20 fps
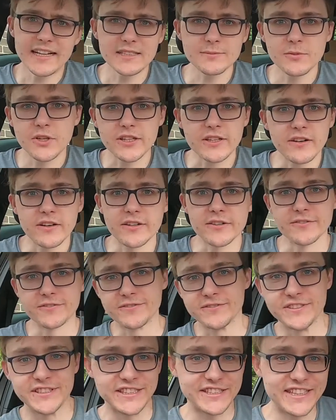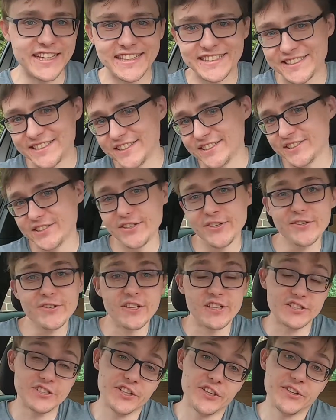that's my kind of suggestion to you
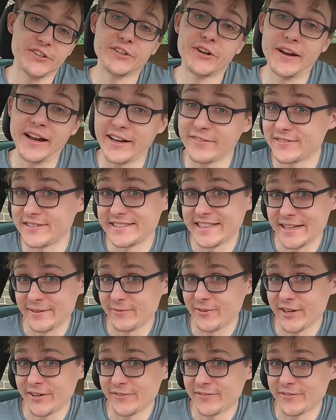guys. You know, you don't have to take my